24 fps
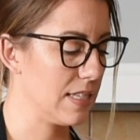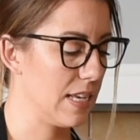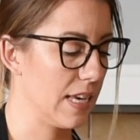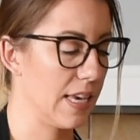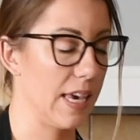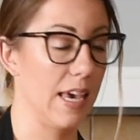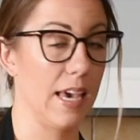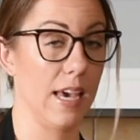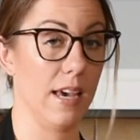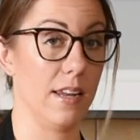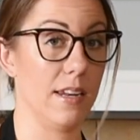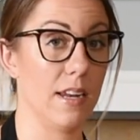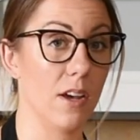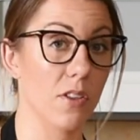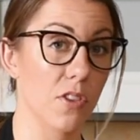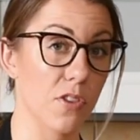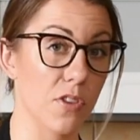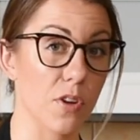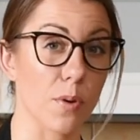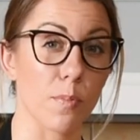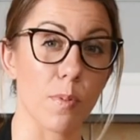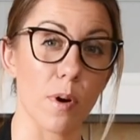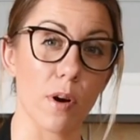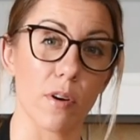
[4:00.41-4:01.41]
they can. Now that
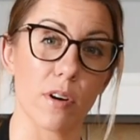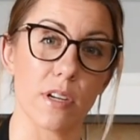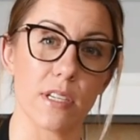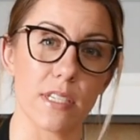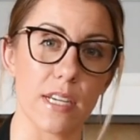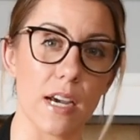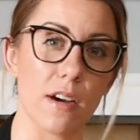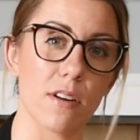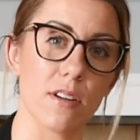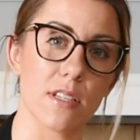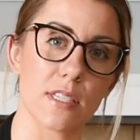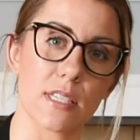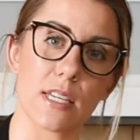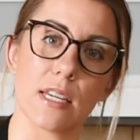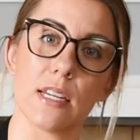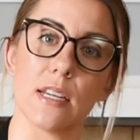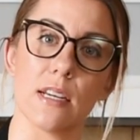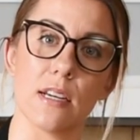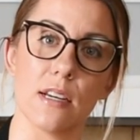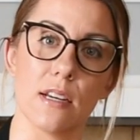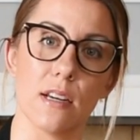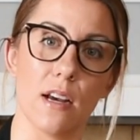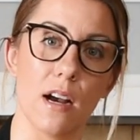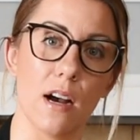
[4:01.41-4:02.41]
they're broken down, it's
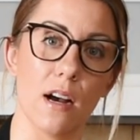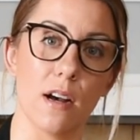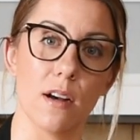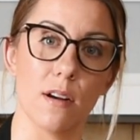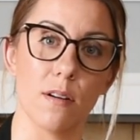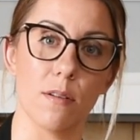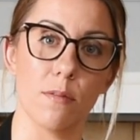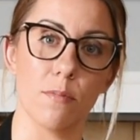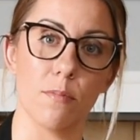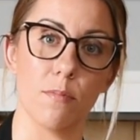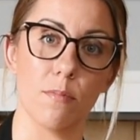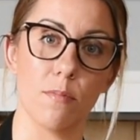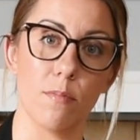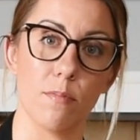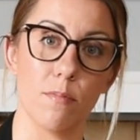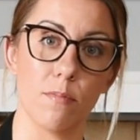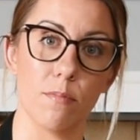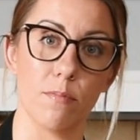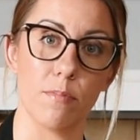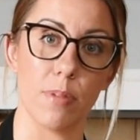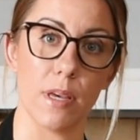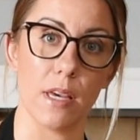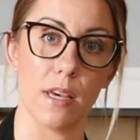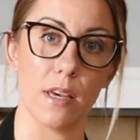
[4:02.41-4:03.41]
gonna
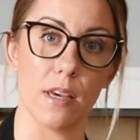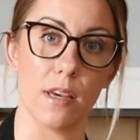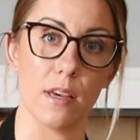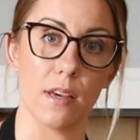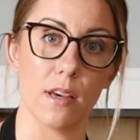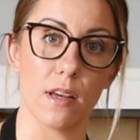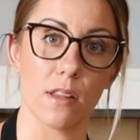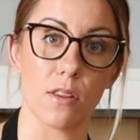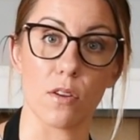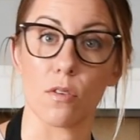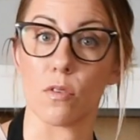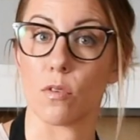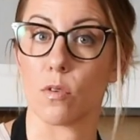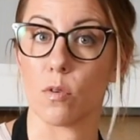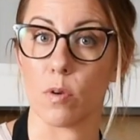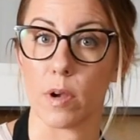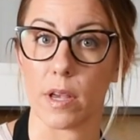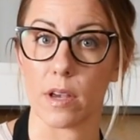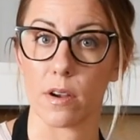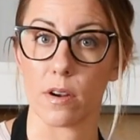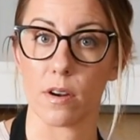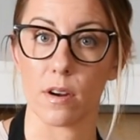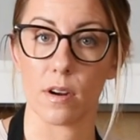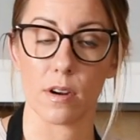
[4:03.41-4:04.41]
be a little
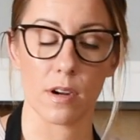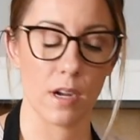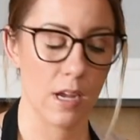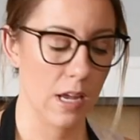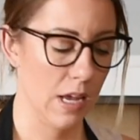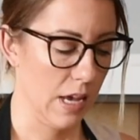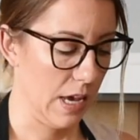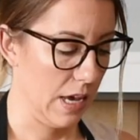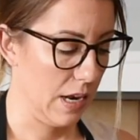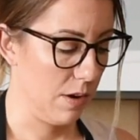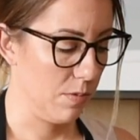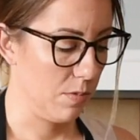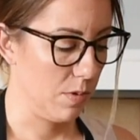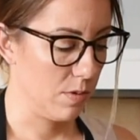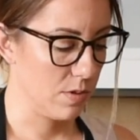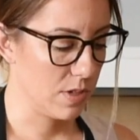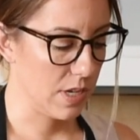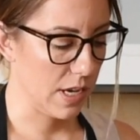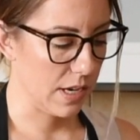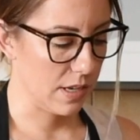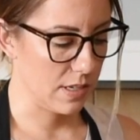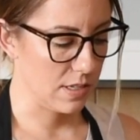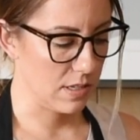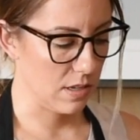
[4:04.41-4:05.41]
quicker and it won't
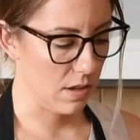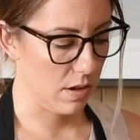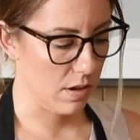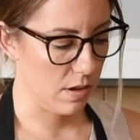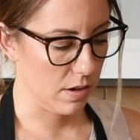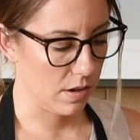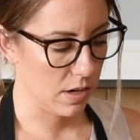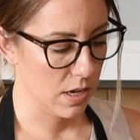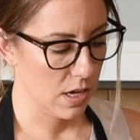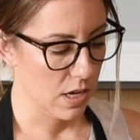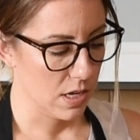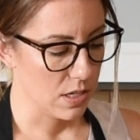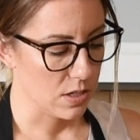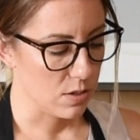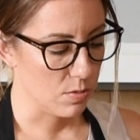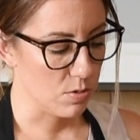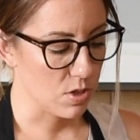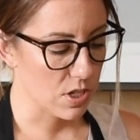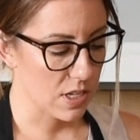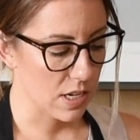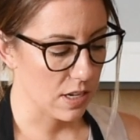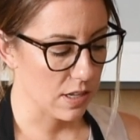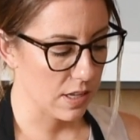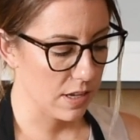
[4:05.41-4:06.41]
take as long. So I'm
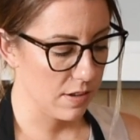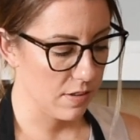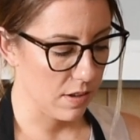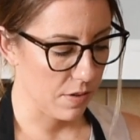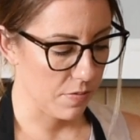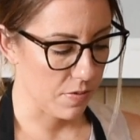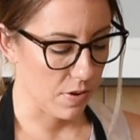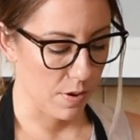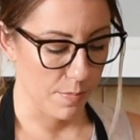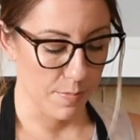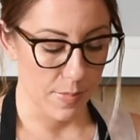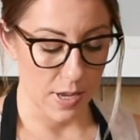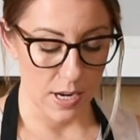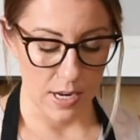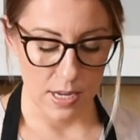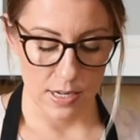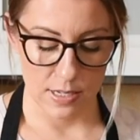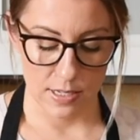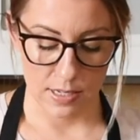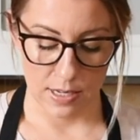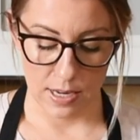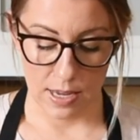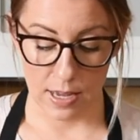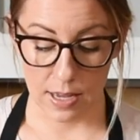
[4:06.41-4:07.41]
just gonna leave that for a
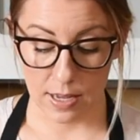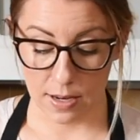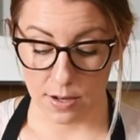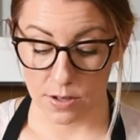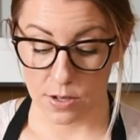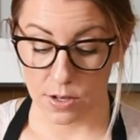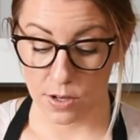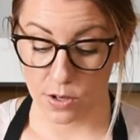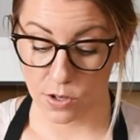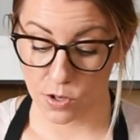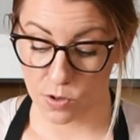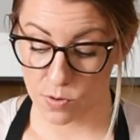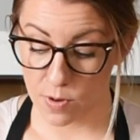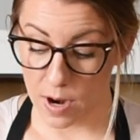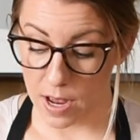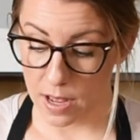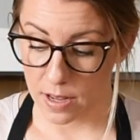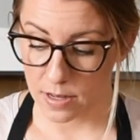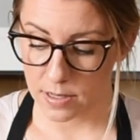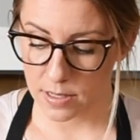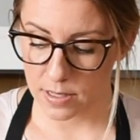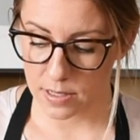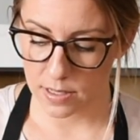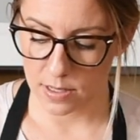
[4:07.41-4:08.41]
minute and
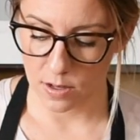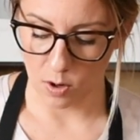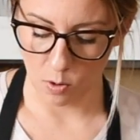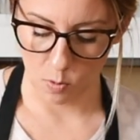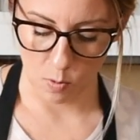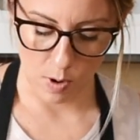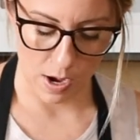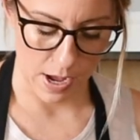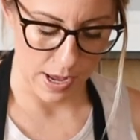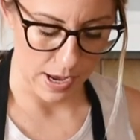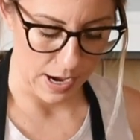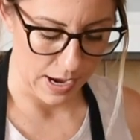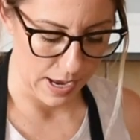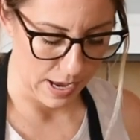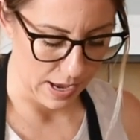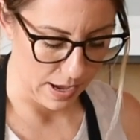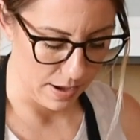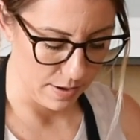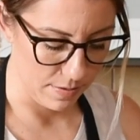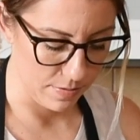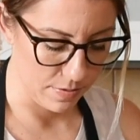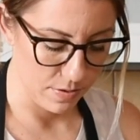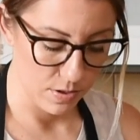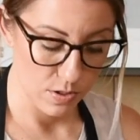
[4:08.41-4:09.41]
address why I
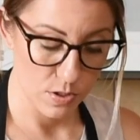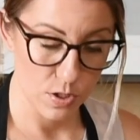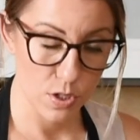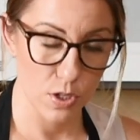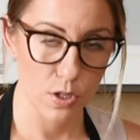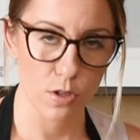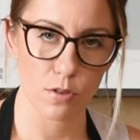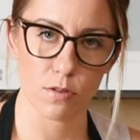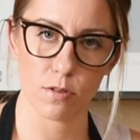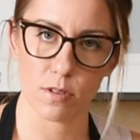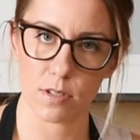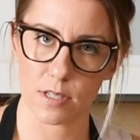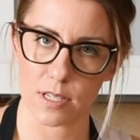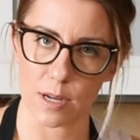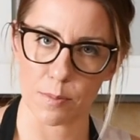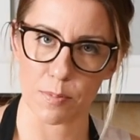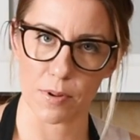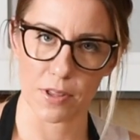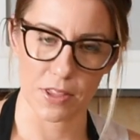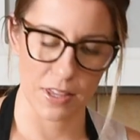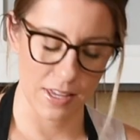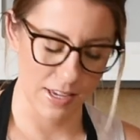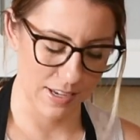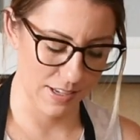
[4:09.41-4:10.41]
have 2
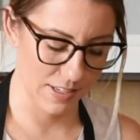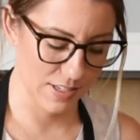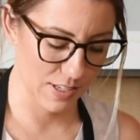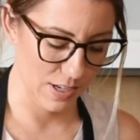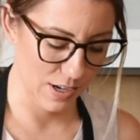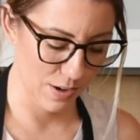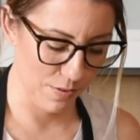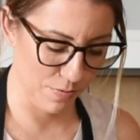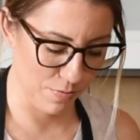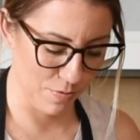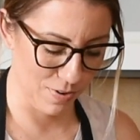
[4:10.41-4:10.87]
separate things of